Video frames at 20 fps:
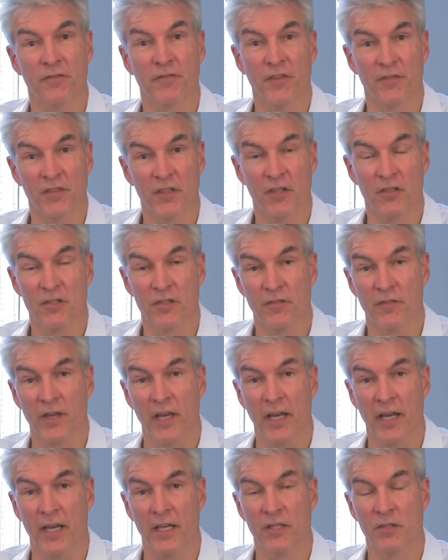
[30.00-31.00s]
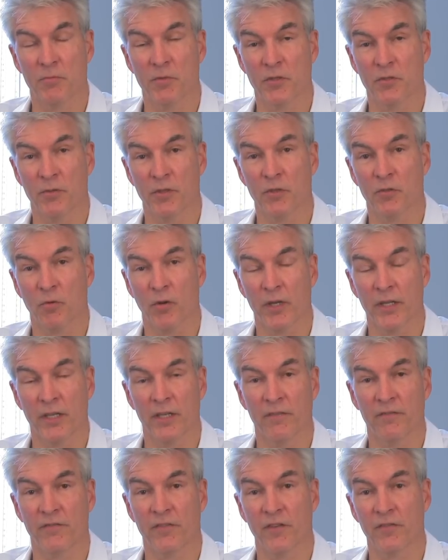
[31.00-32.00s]
50 years of age, between
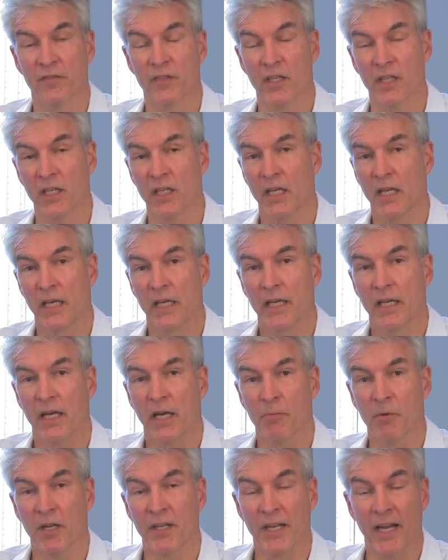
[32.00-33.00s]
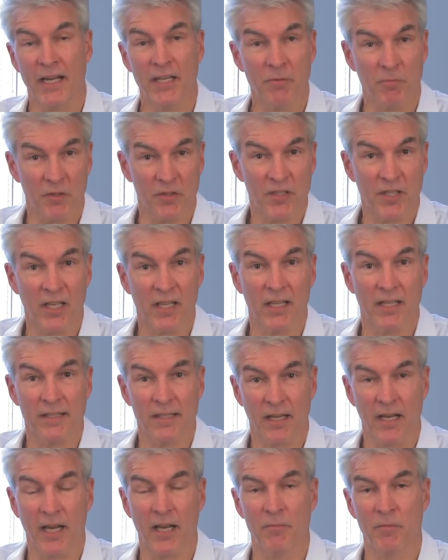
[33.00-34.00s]
20 and 50, about 90% of the
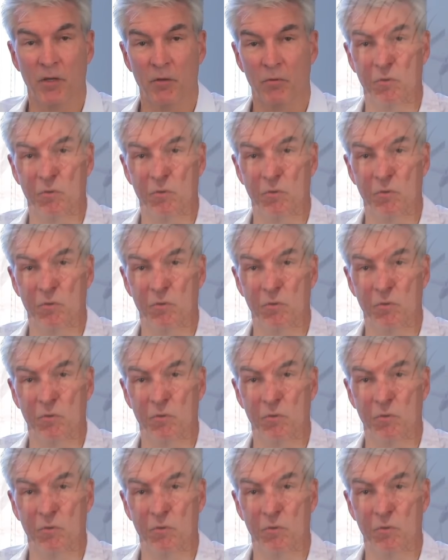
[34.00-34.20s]
time it